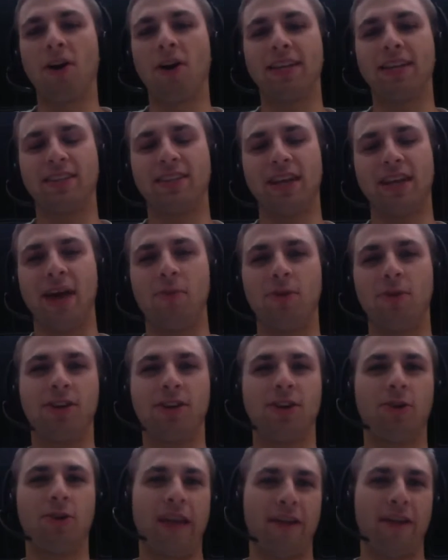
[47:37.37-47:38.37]
is. I
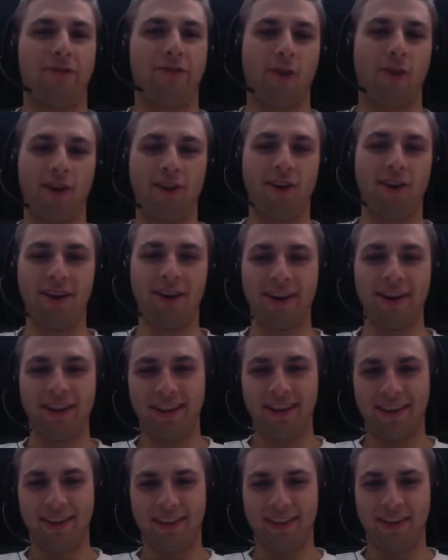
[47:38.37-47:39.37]
wouldn't go that far.
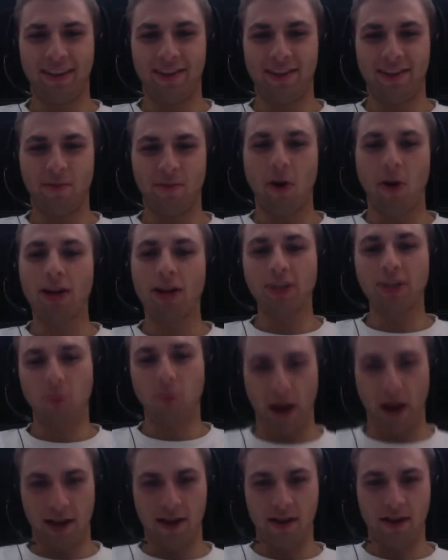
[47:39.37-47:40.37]
Mark is
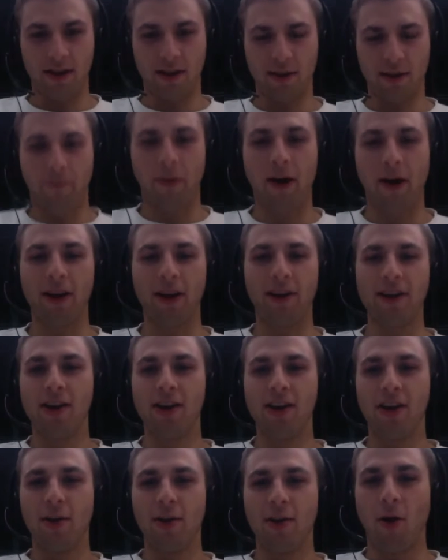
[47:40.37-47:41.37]
white, but
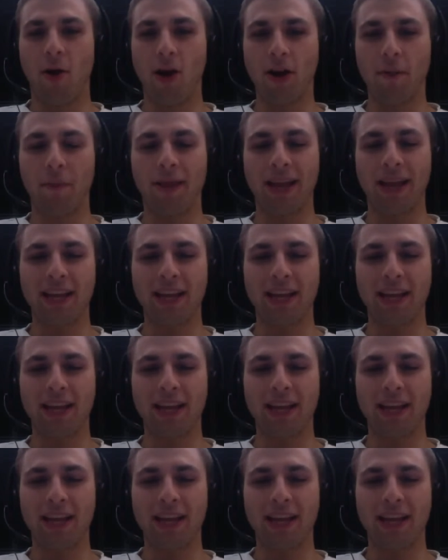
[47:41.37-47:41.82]
Mark plays